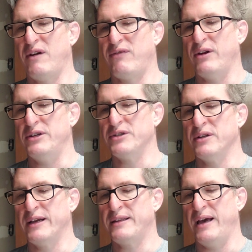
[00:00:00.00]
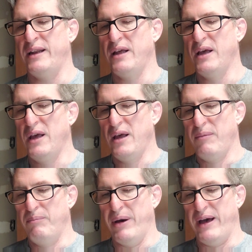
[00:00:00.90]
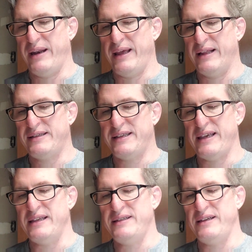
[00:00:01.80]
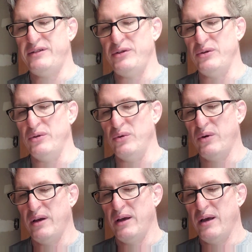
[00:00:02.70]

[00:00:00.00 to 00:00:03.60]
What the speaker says: referential like that. But it's easy to